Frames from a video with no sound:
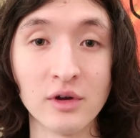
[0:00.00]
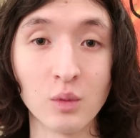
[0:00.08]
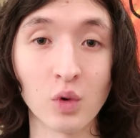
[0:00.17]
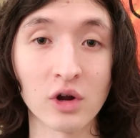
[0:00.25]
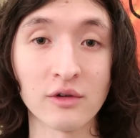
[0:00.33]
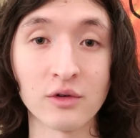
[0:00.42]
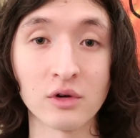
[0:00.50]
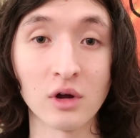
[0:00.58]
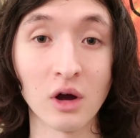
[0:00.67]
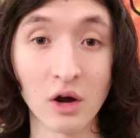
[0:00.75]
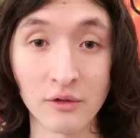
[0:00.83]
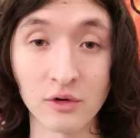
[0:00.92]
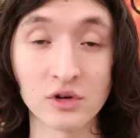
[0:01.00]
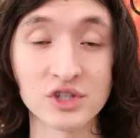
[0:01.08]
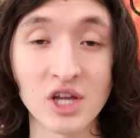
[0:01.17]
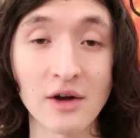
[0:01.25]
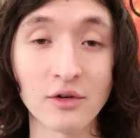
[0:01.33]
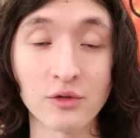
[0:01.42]
of him working for
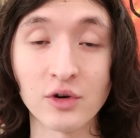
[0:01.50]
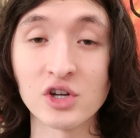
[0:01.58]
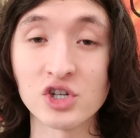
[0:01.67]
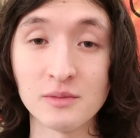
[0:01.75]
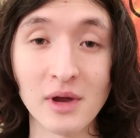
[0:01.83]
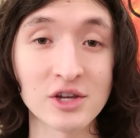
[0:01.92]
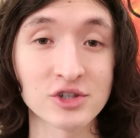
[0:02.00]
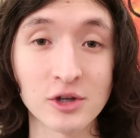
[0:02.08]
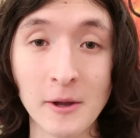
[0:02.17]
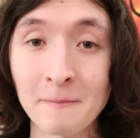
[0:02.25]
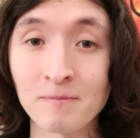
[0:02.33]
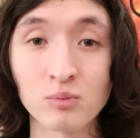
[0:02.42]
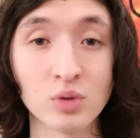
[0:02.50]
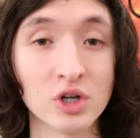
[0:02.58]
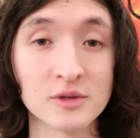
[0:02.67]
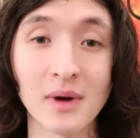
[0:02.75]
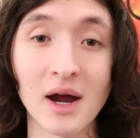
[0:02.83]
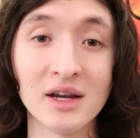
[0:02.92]
Gustavo Fring, she basically put
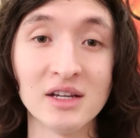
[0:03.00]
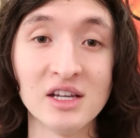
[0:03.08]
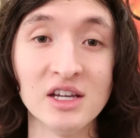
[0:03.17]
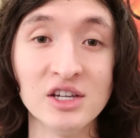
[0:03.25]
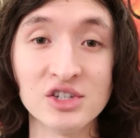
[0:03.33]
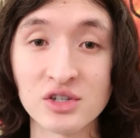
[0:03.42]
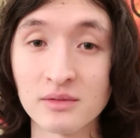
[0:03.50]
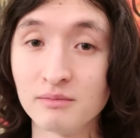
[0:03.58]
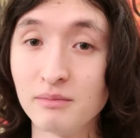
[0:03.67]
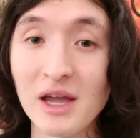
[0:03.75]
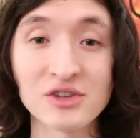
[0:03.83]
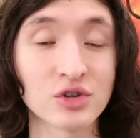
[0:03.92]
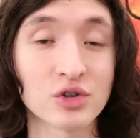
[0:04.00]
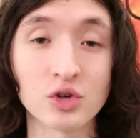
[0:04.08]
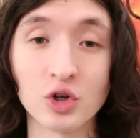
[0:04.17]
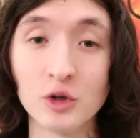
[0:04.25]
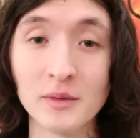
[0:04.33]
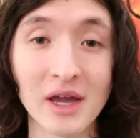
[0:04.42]
his mind at ease, basically
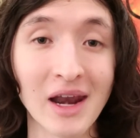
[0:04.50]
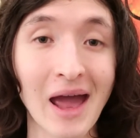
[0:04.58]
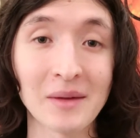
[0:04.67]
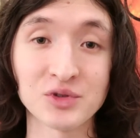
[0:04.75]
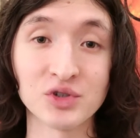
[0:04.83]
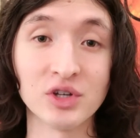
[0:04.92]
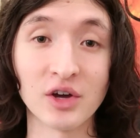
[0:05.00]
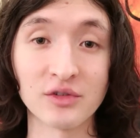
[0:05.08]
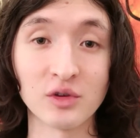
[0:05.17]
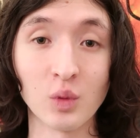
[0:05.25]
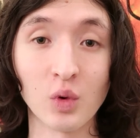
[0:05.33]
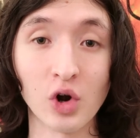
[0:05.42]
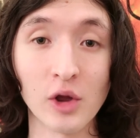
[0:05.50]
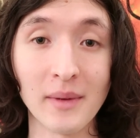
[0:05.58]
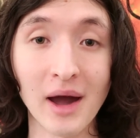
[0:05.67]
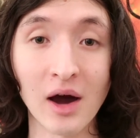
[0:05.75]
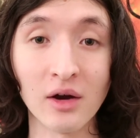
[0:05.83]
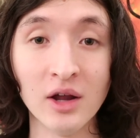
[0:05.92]
told him he had absolutely nothing to worry
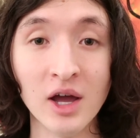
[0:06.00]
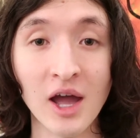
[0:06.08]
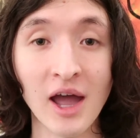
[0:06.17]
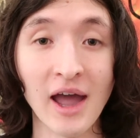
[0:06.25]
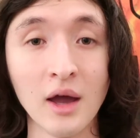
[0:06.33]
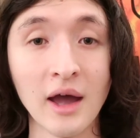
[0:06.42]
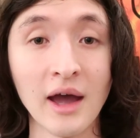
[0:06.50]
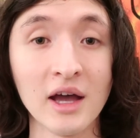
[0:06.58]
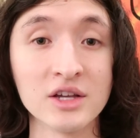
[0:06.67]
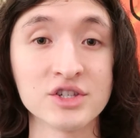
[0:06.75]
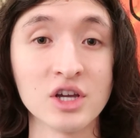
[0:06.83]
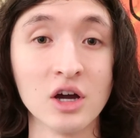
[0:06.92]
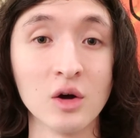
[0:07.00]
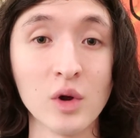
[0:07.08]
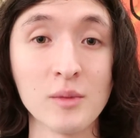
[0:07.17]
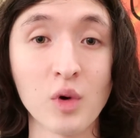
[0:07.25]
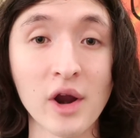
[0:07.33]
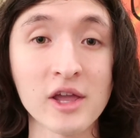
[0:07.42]
about. As
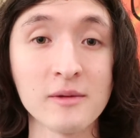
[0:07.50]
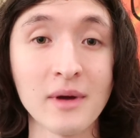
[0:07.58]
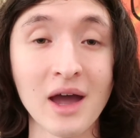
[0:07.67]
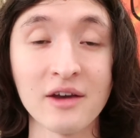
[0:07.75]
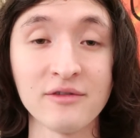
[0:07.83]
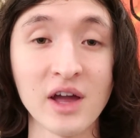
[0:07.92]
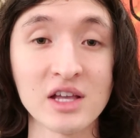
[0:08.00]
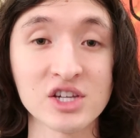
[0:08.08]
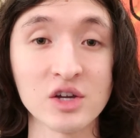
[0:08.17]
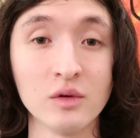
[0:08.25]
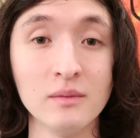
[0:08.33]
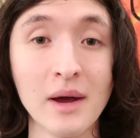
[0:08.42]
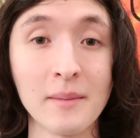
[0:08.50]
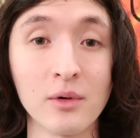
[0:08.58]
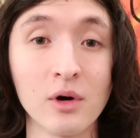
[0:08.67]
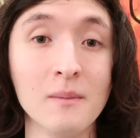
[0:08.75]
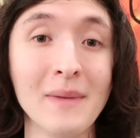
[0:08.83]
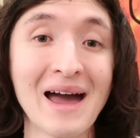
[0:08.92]
we Breaking Bad fans can
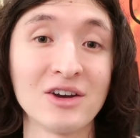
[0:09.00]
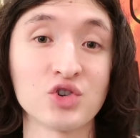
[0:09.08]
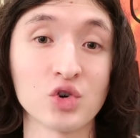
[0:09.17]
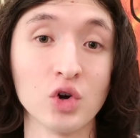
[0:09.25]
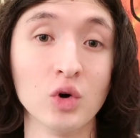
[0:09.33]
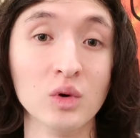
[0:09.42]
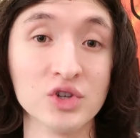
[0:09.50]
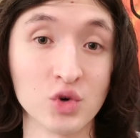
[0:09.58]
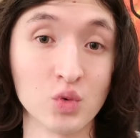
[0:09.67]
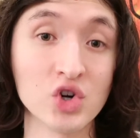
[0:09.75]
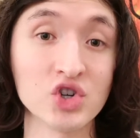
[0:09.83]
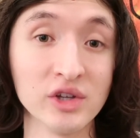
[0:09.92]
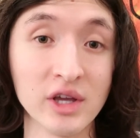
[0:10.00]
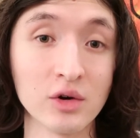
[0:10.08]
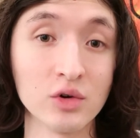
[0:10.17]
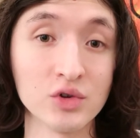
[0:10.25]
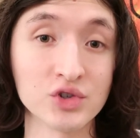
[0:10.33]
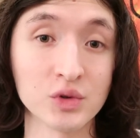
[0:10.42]
remember, a Madrigal was originally
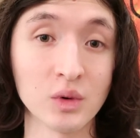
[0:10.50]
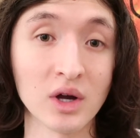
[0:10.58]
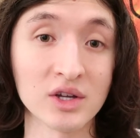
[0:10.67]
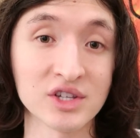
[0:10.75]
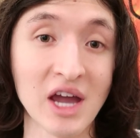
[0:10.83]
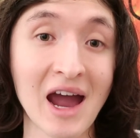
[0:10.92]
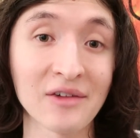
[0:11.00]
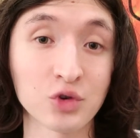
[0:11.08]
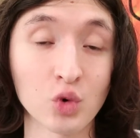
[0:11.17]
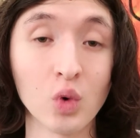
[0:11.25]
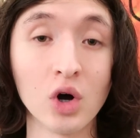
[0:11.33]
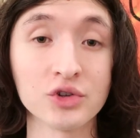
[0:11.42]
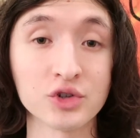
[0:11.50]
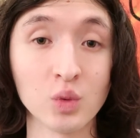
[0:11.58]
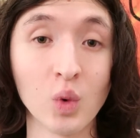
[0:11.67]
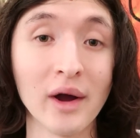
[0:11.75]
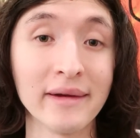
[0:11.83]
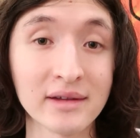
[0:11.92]
introduced to us after Walter
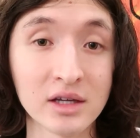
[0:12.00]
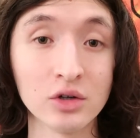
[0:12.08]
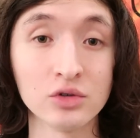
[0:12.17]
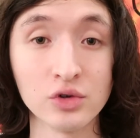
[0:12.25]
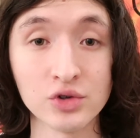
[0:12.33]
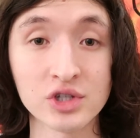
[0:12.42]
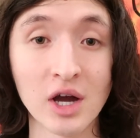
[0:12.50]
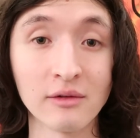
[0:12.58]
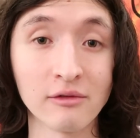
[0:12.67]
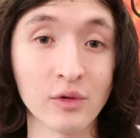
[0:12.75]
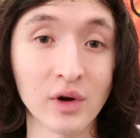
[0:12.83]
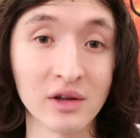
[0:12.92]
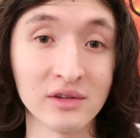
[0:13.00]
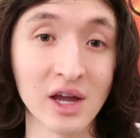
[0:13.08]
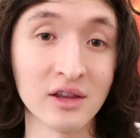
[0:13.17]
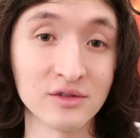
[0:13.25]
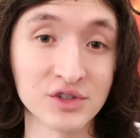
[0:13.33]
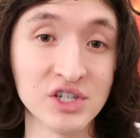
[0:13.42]
White killed Gustavo Fring at the
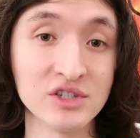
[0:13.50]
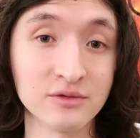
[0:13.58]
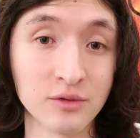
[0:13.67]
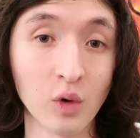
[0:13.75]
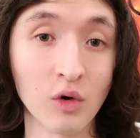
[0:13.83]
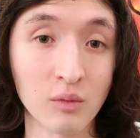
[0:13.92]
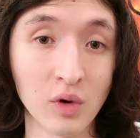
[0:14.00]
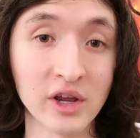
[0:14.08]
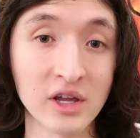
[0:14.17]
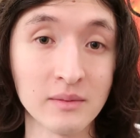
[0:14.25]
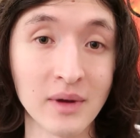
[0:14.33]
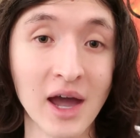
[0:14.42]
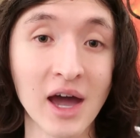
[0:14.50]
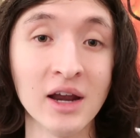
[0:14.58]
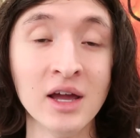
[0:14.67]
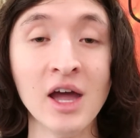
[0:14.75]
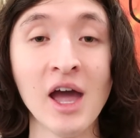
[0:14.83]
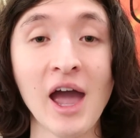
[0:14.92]
end of Season 4 of Breaking Bad,